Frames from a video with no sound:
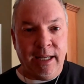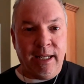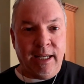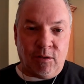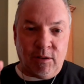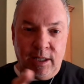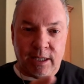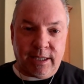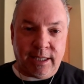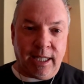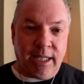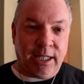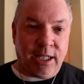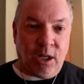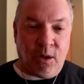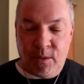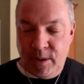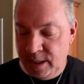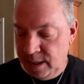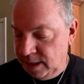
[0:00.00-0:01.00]
So let's get
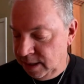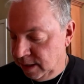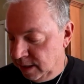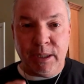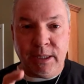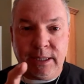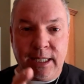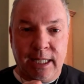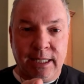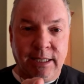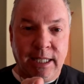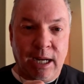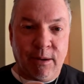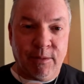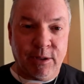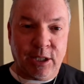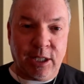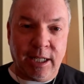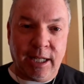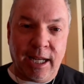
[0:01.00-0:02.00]
going, put that
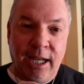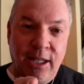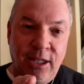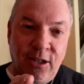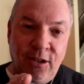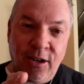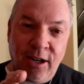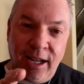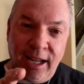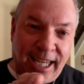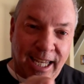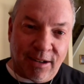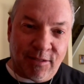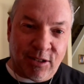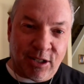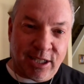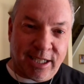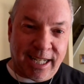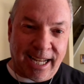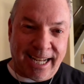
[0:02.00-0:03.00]
sandwich together, and give
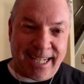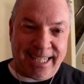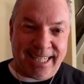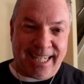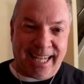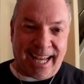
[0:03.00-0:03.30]
her a taste